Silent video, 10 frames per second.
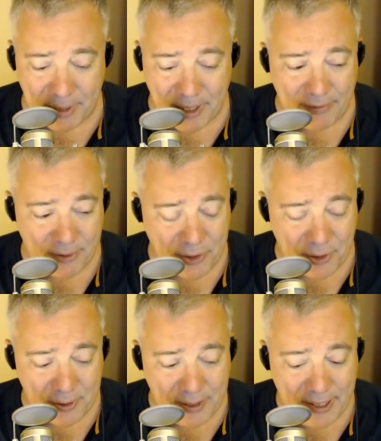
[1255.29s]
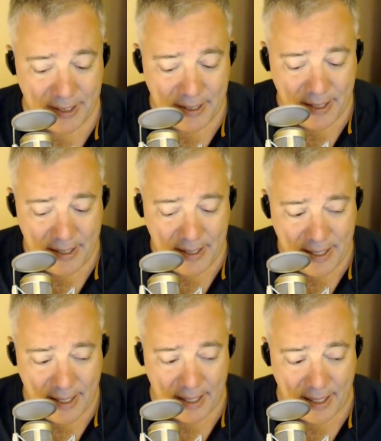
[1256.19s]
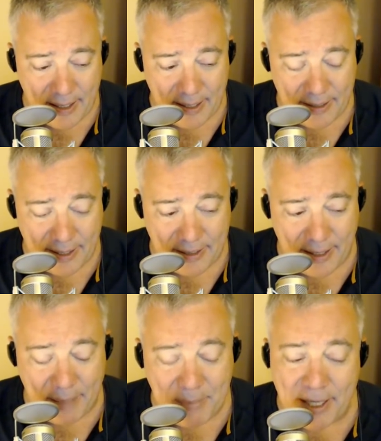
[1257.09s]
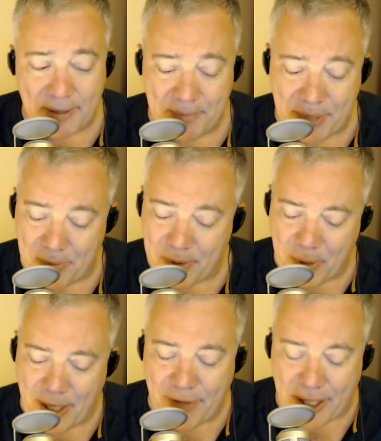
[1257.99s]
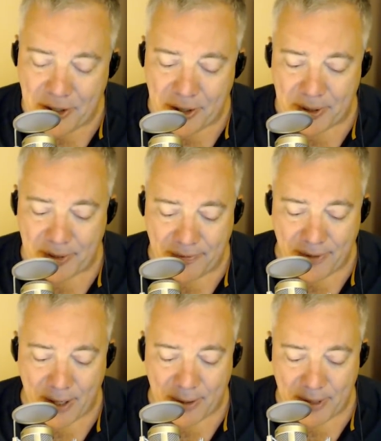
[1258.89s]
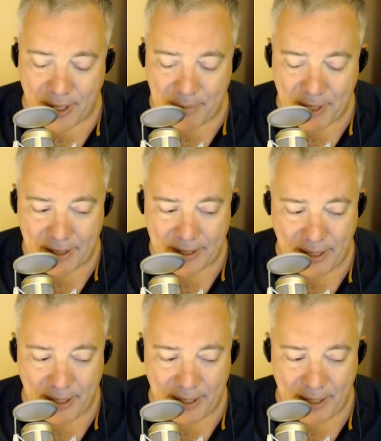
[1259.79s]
I believe, or soon. Uh, and then I'm gonna, but w- whatever I do with the phone, I'm gonna